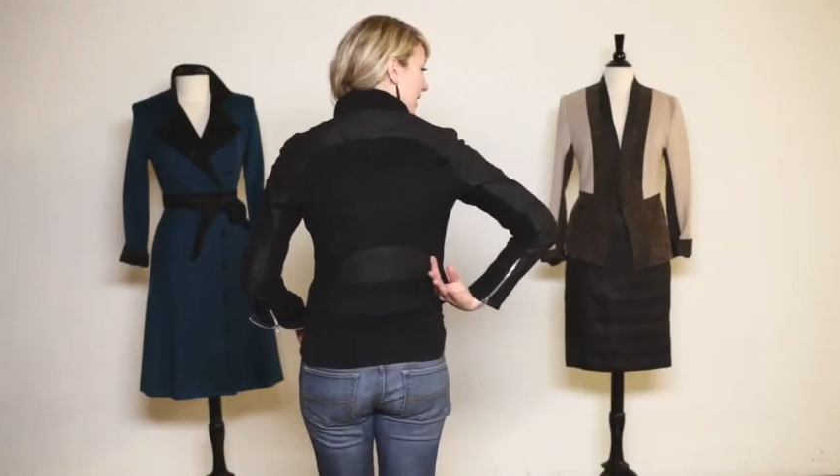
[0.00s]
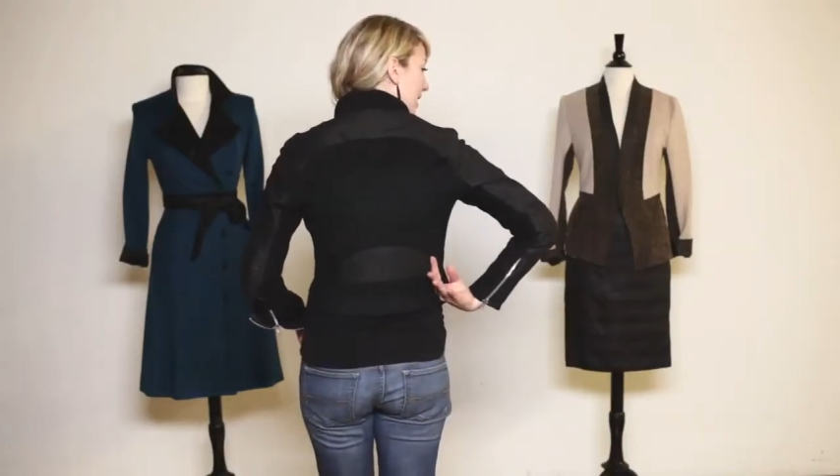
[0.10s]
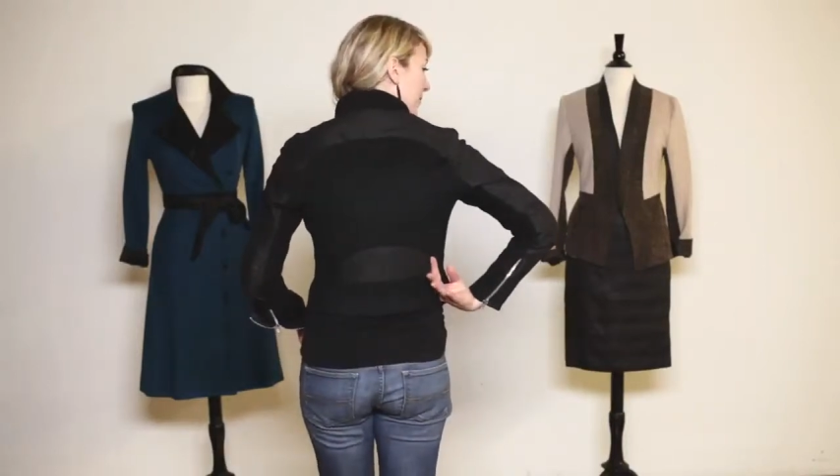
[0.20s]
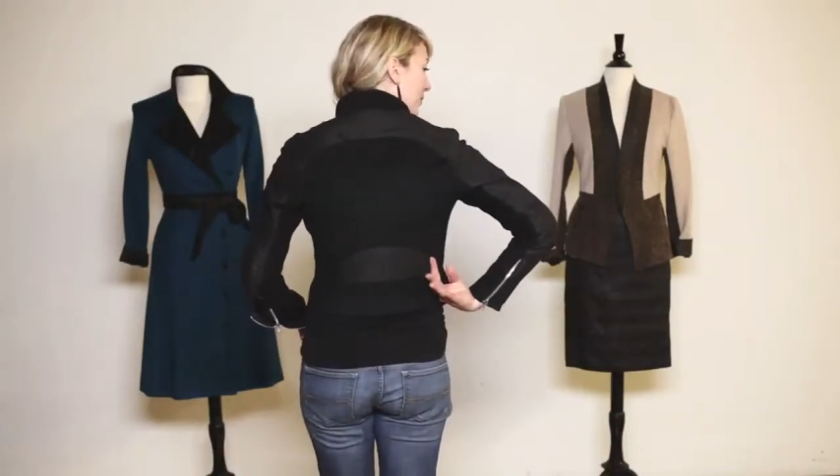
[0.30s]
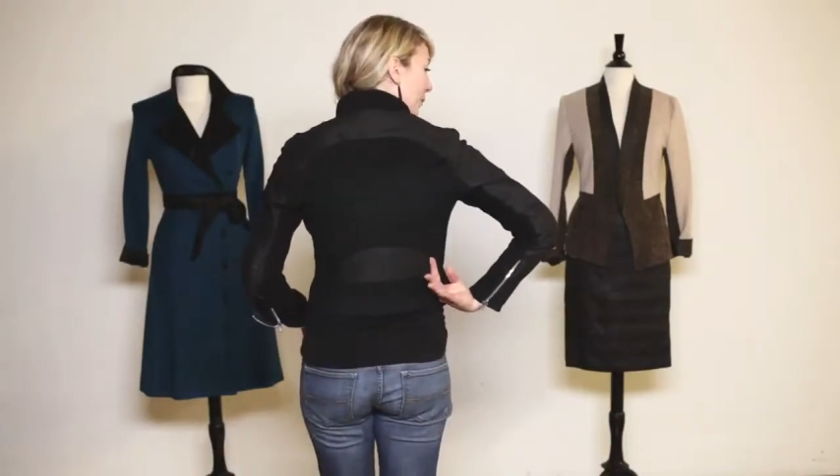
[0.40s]

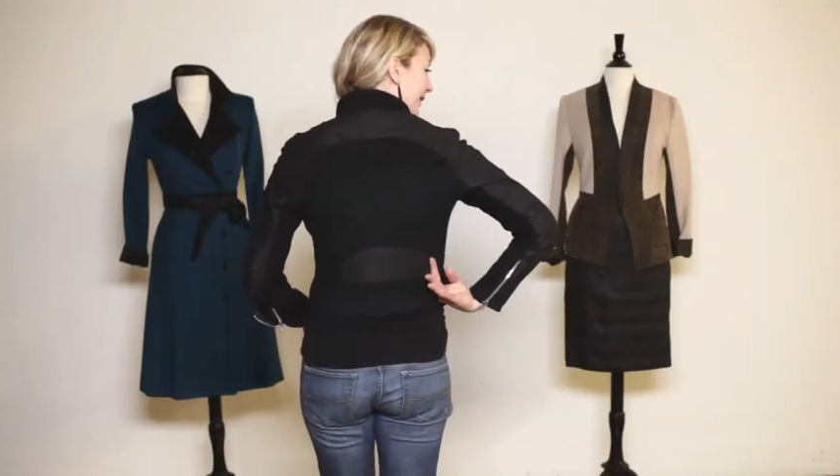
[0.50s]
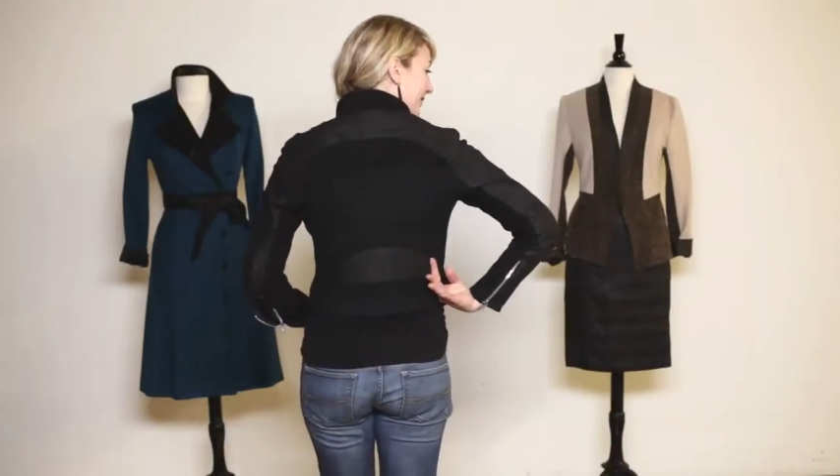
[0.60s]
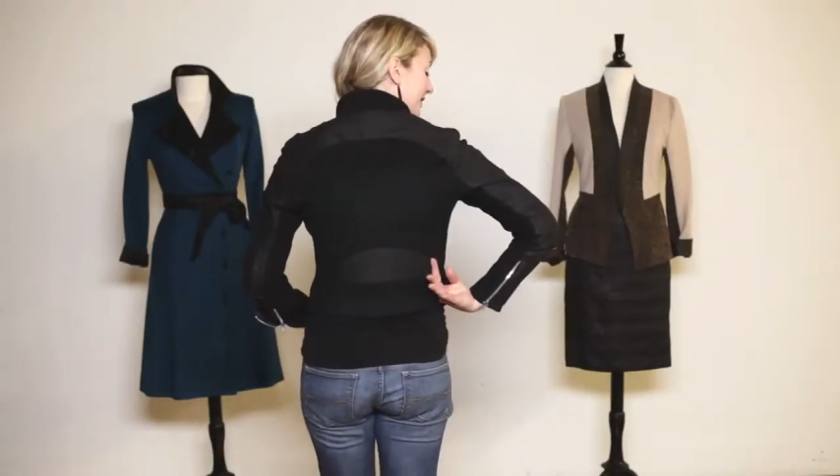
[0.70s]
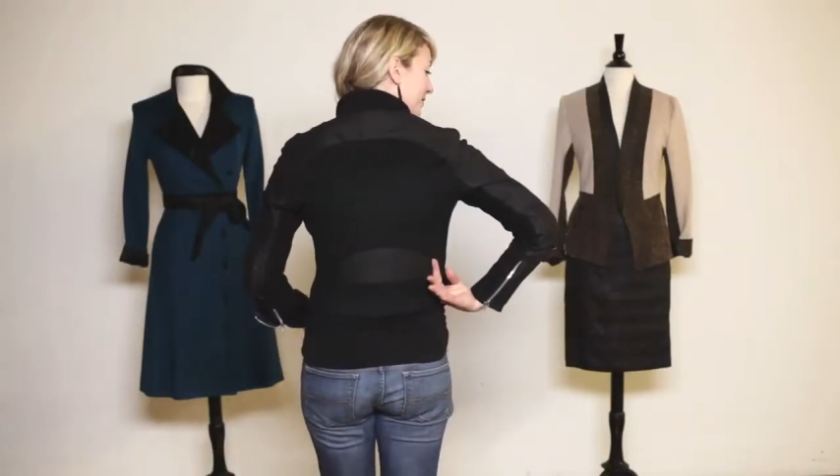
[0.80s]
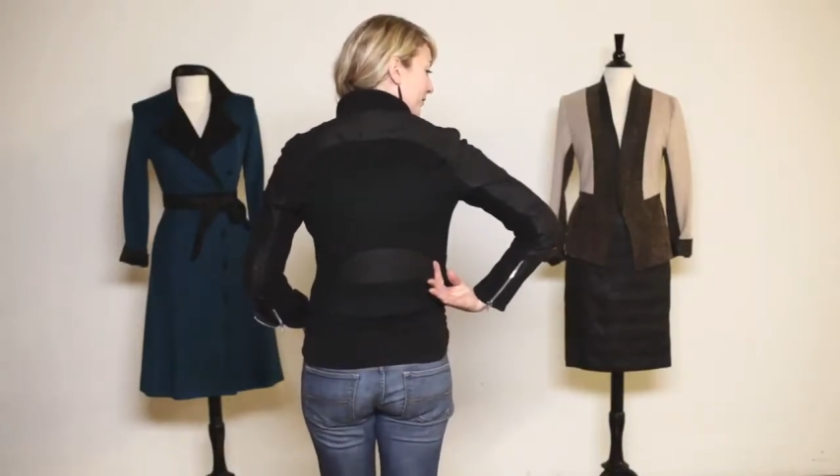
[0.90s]
um,
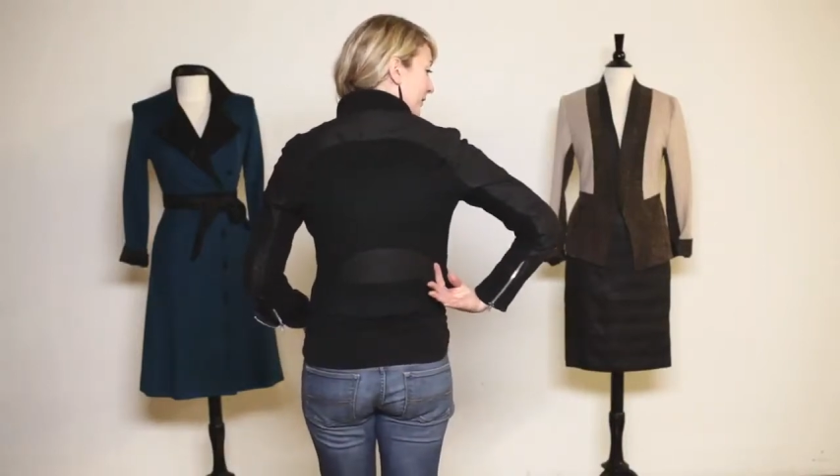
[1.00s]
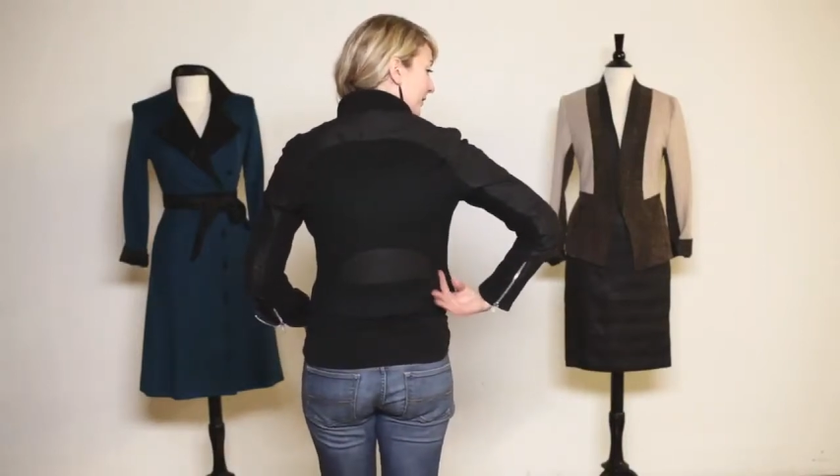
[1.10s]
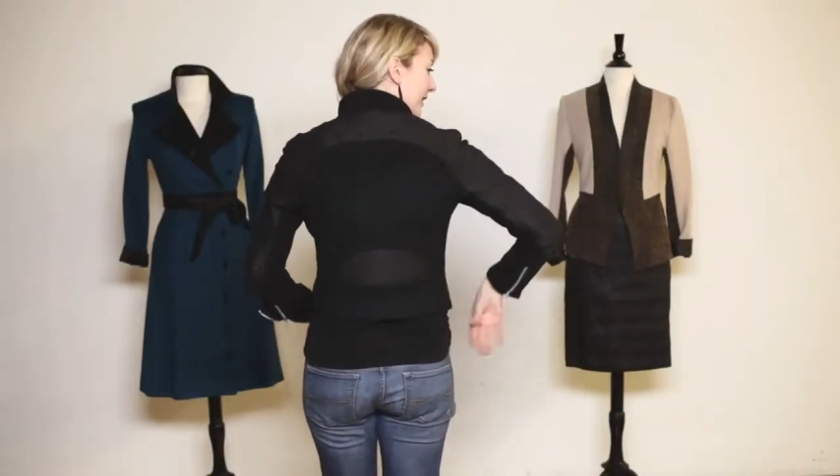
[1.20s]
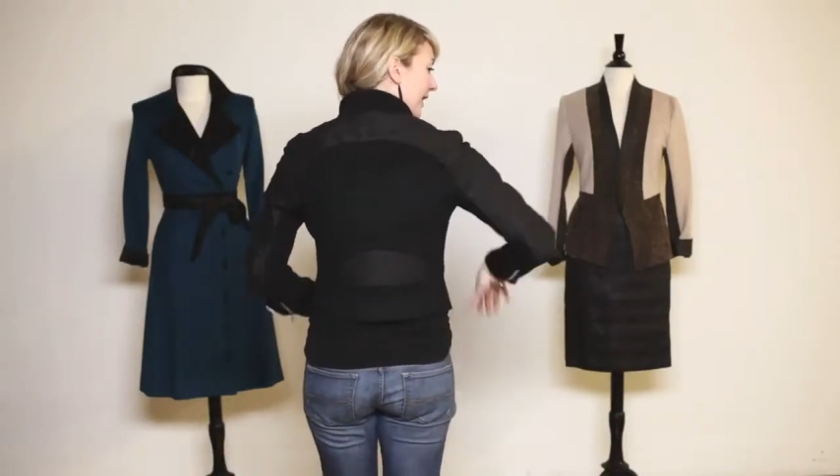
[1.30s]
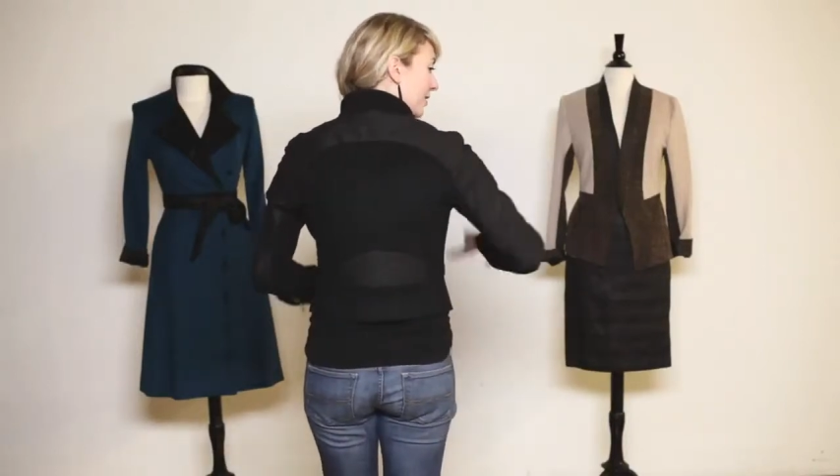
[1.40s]
quilted
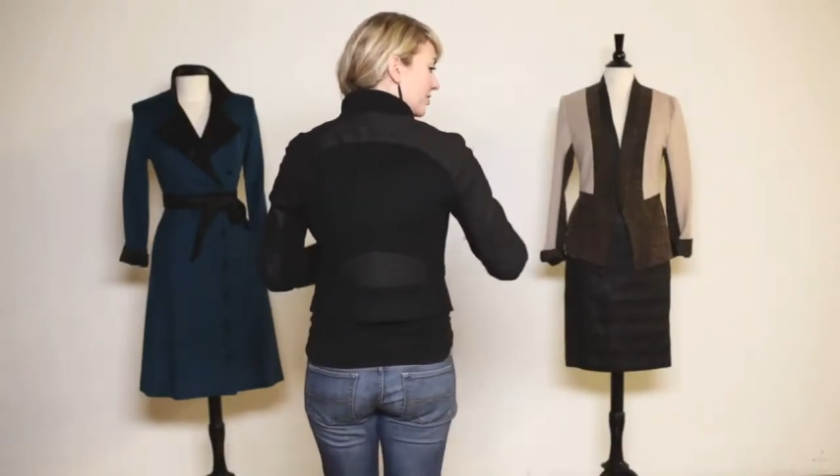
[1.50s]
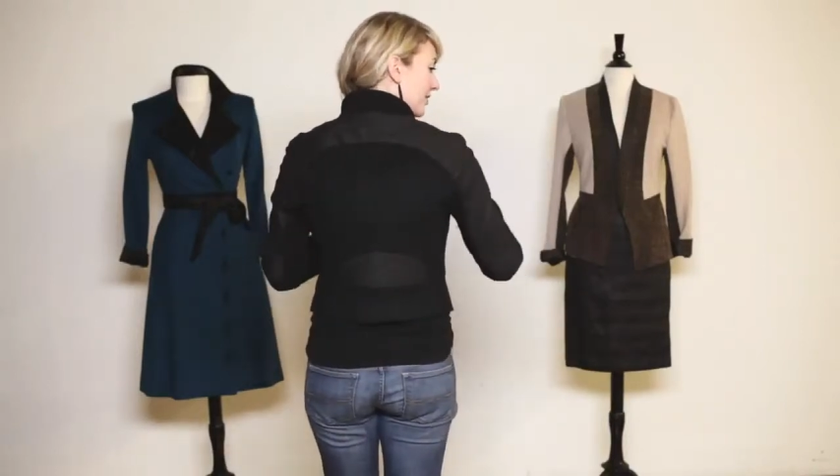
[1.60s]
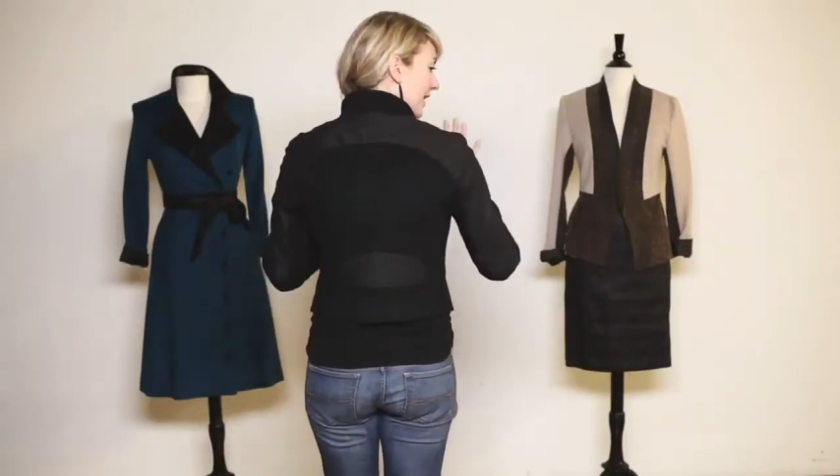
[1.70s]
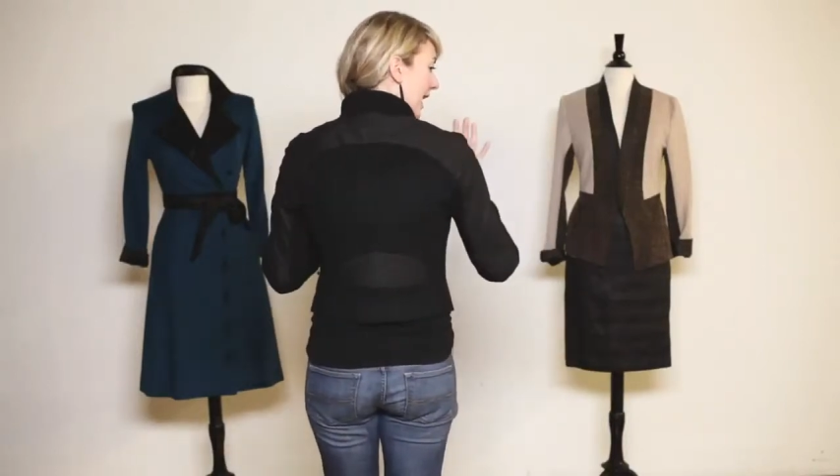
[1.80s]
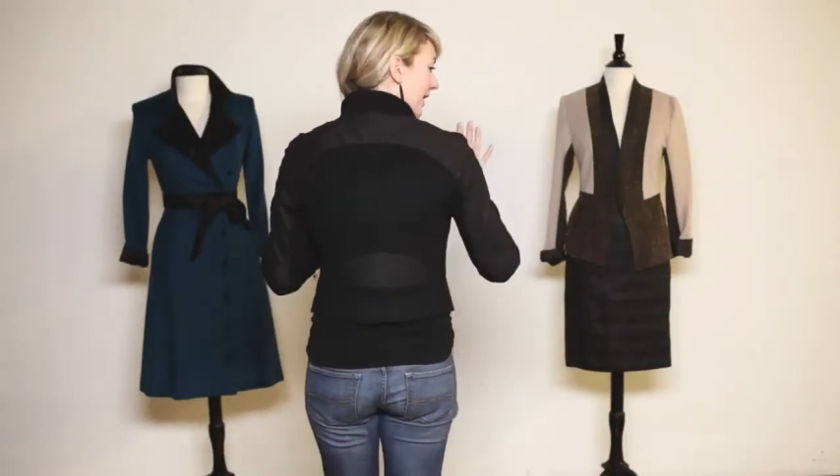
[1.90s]
for extra
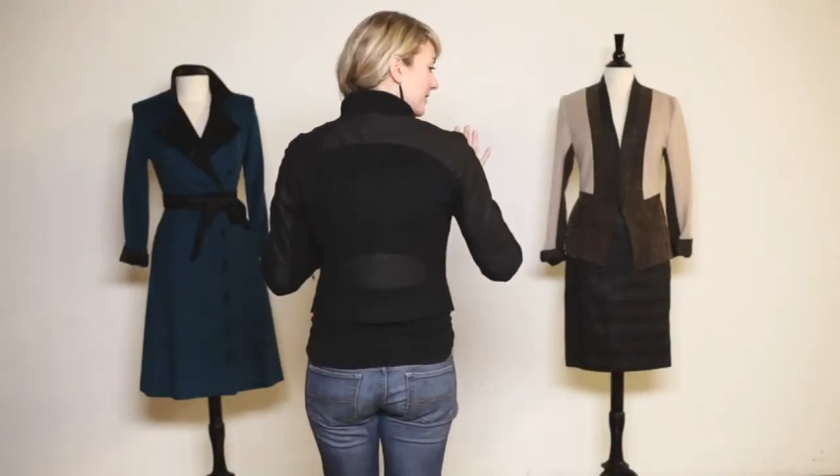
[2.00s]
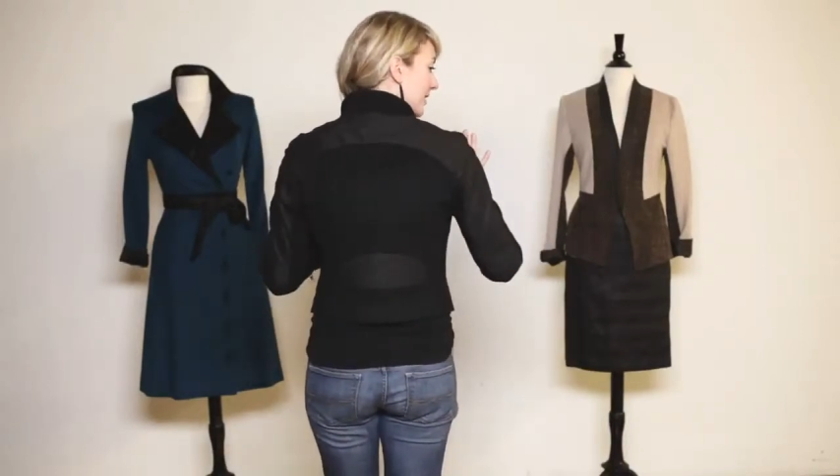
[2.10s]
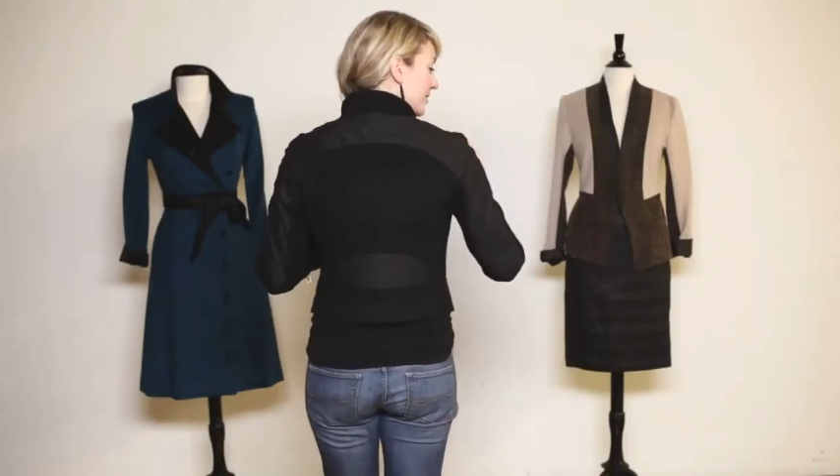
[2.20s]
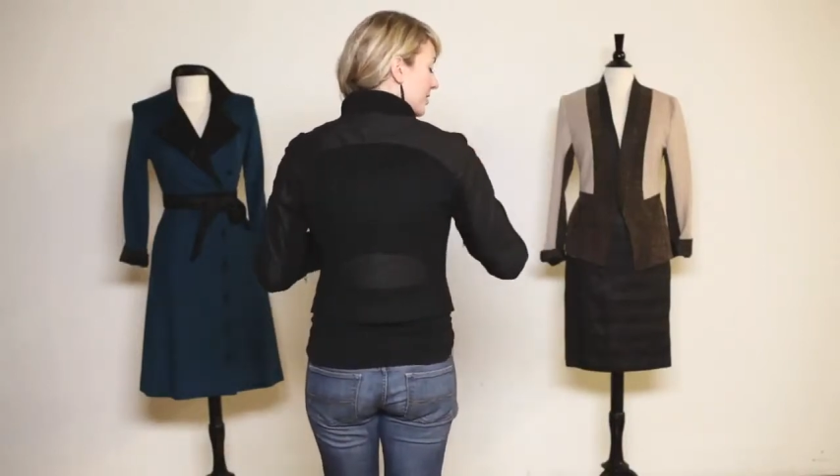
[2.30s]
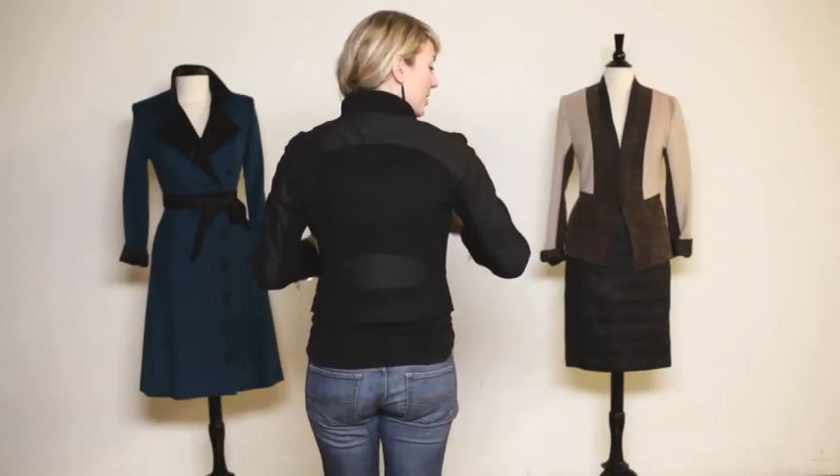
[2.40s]

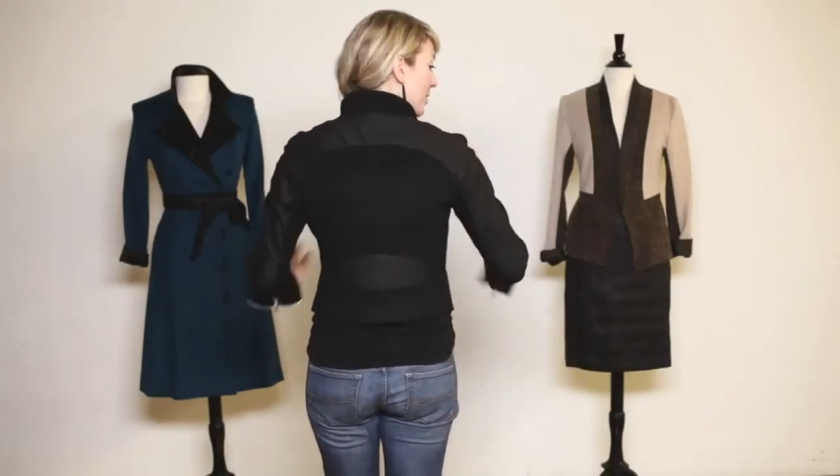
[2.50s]
accent.